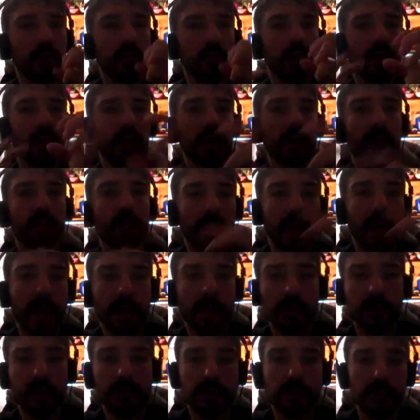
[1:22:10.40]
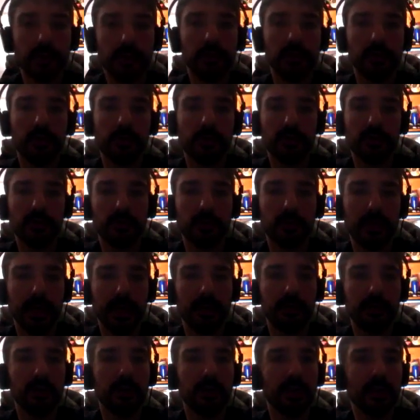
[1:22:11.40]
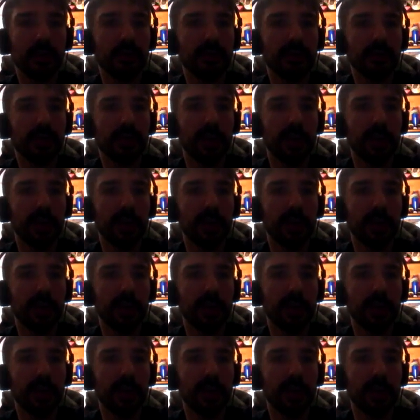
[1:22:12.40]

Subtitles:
what kind of patterns do we notice around us,